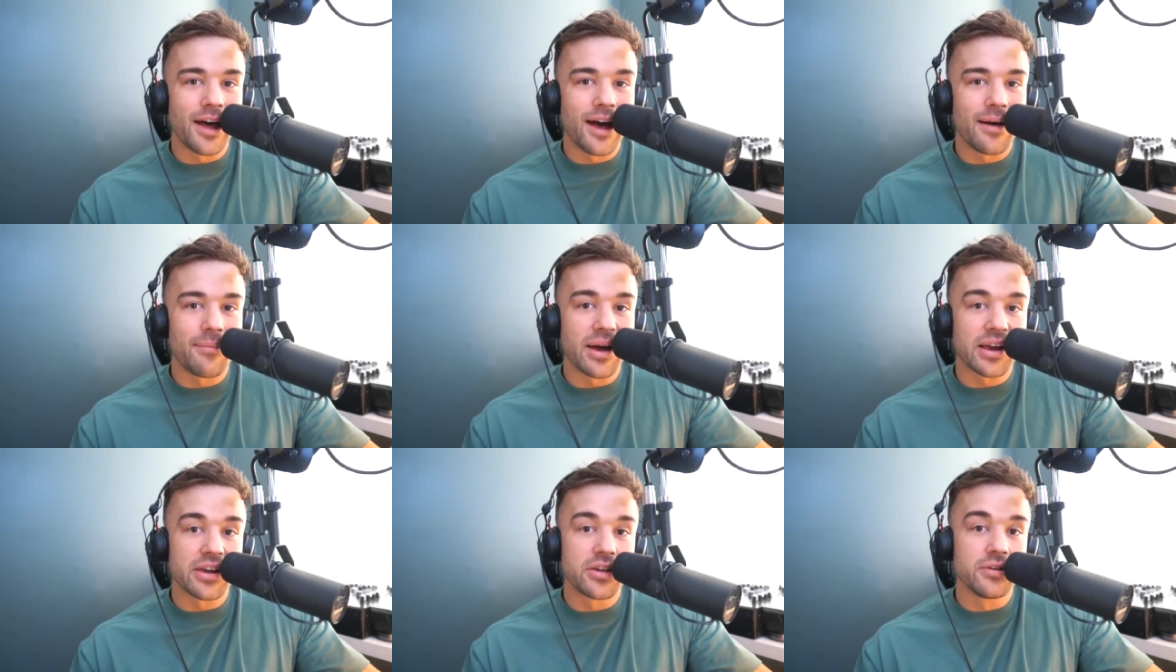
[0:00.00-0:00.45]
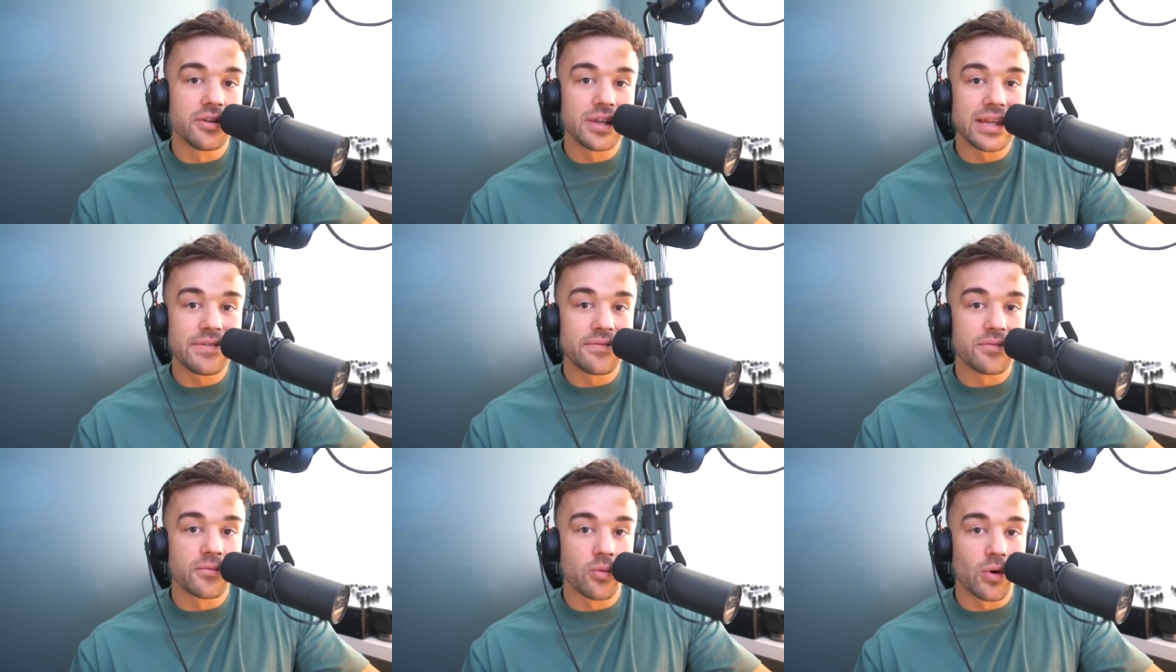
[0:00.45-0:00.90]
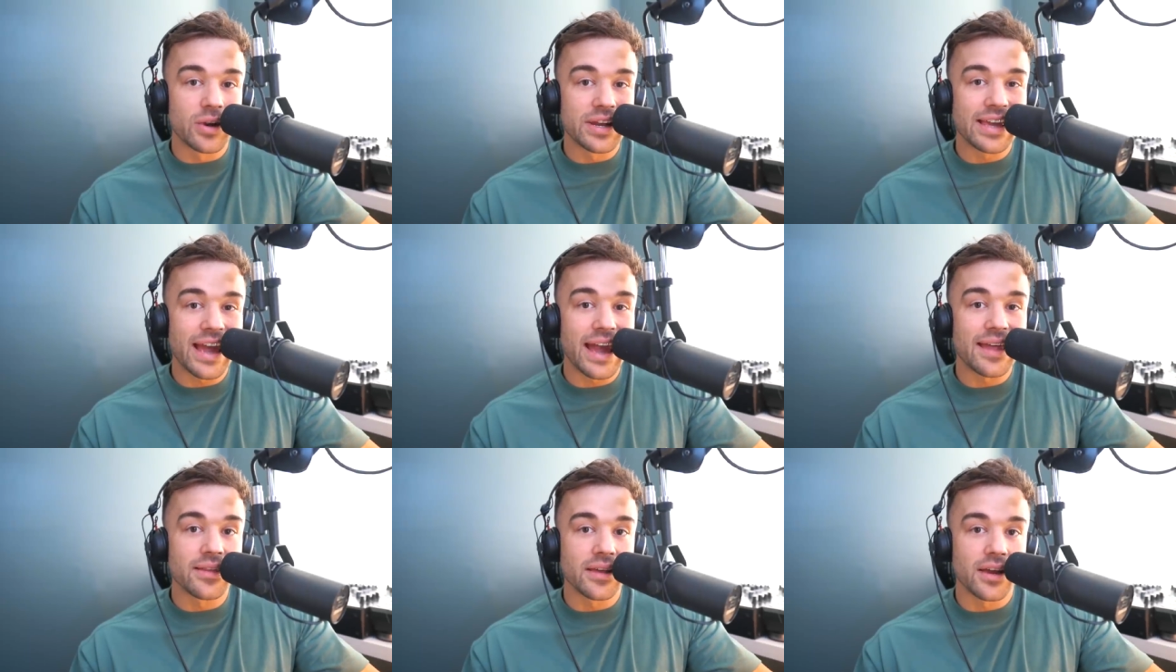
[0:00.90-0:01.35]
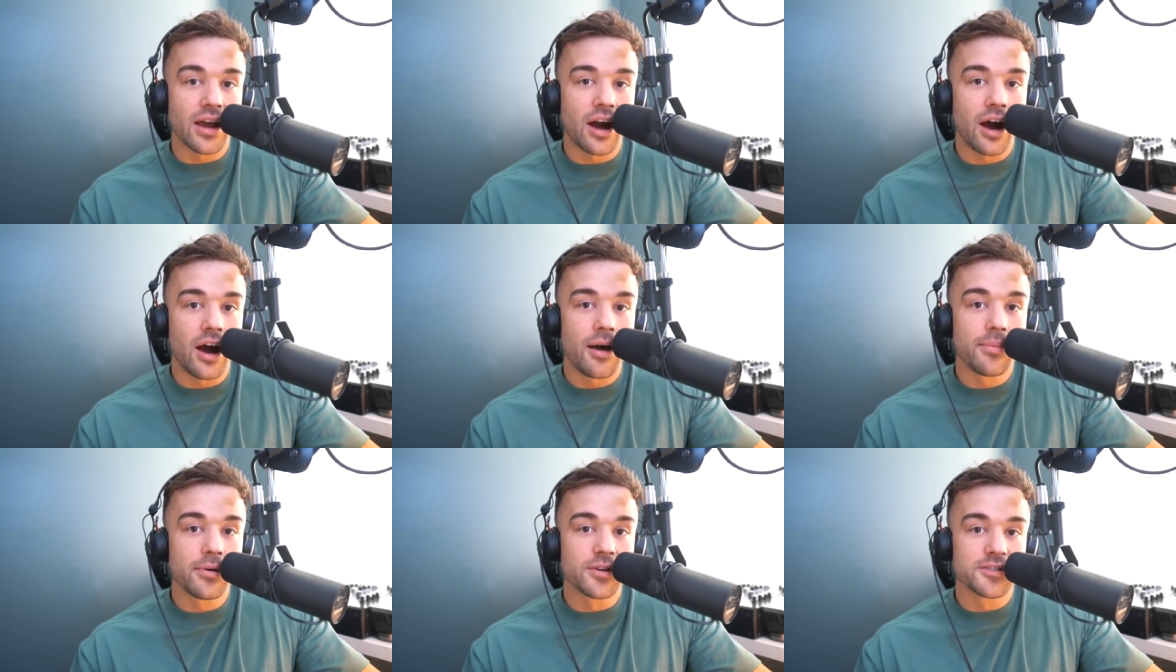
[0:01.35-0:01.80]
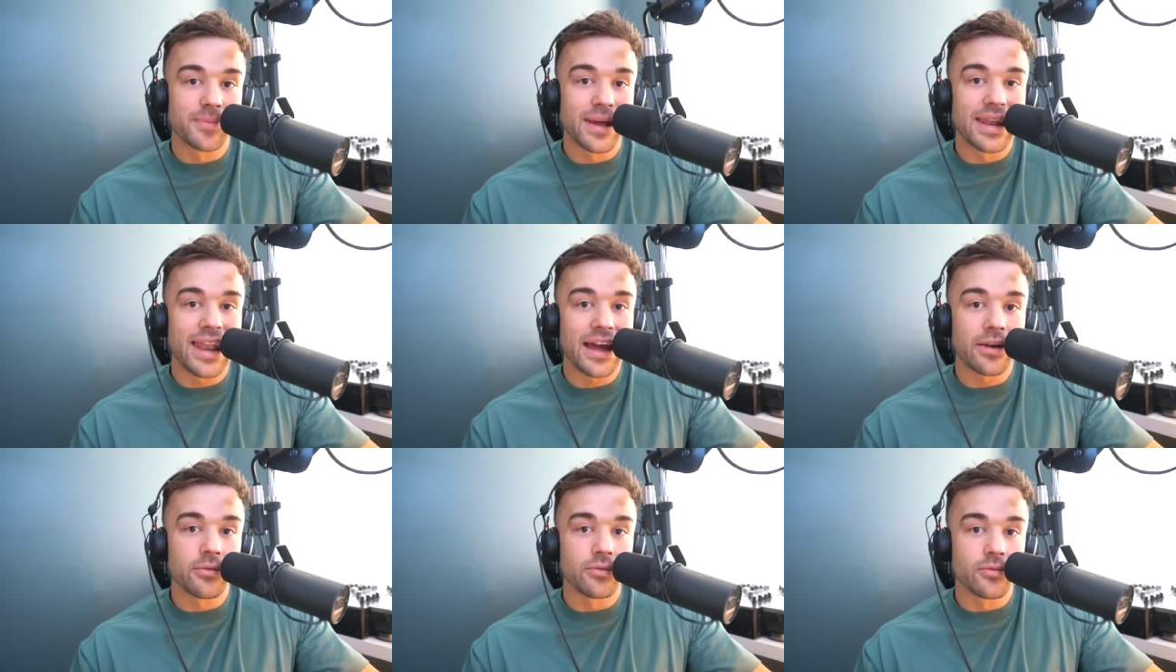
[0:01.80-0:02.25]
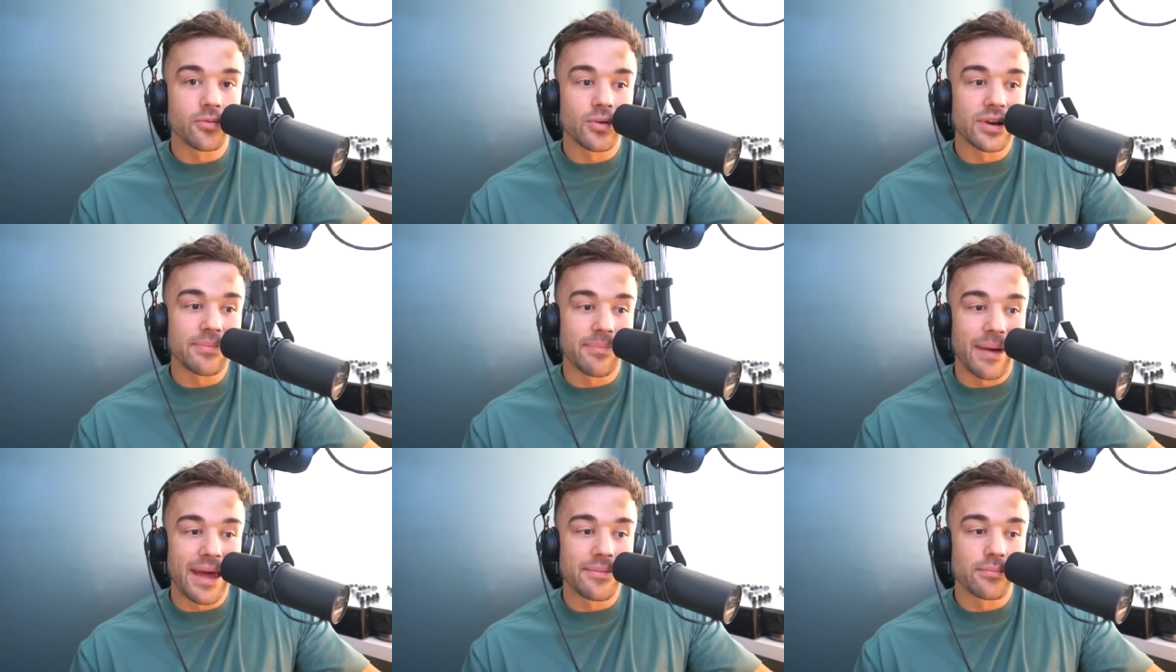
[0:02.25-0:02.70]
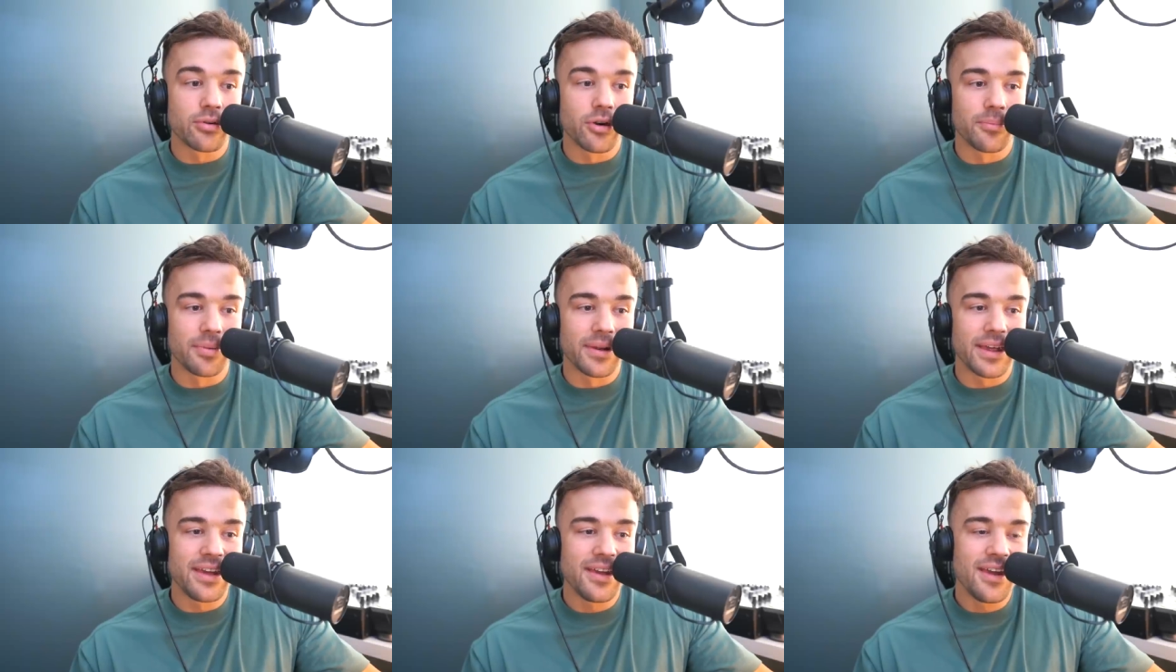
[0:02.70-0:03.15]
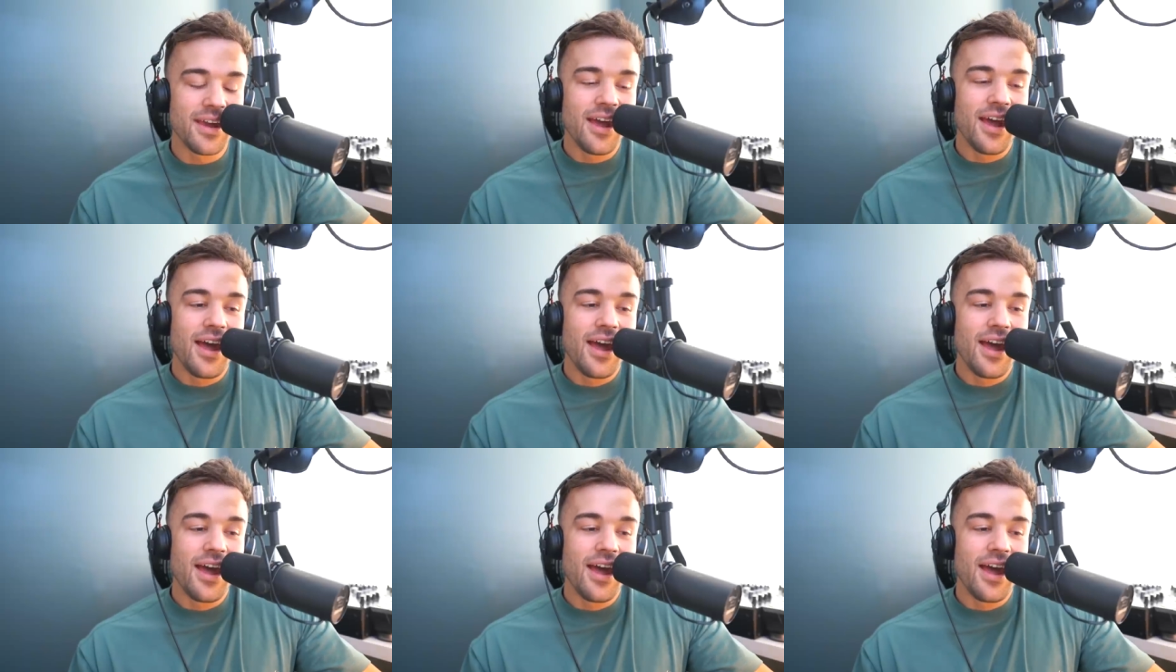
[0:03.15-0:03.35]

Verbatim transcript: Um, I couldn't even really get in the car because my leg wouldn't really bend properly.